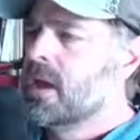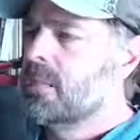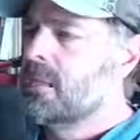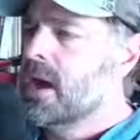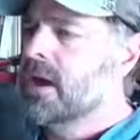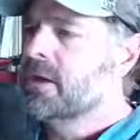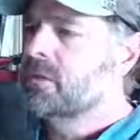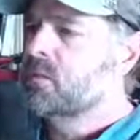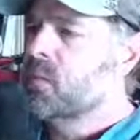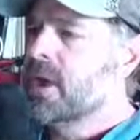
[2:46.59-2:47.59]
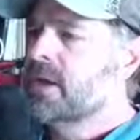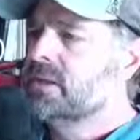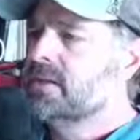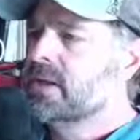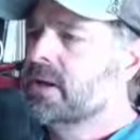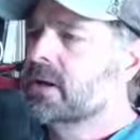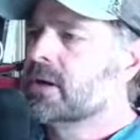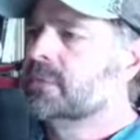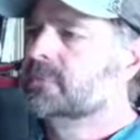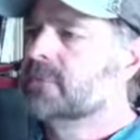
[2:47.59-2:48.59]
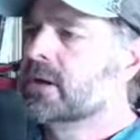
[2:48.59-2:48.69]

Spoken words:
My raise there